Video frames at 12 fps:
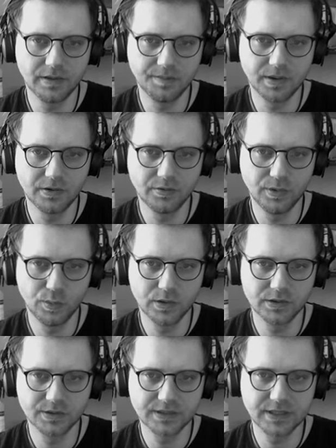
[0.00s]
the boundary we want
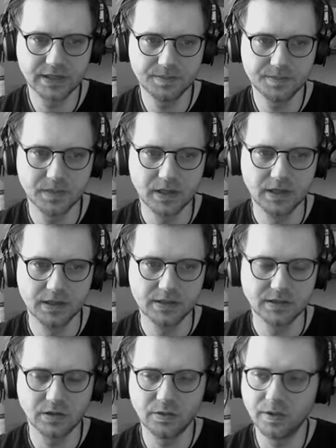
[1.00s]
to set up.
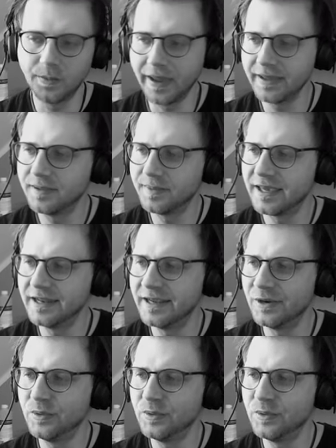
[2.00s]
So at the beginning,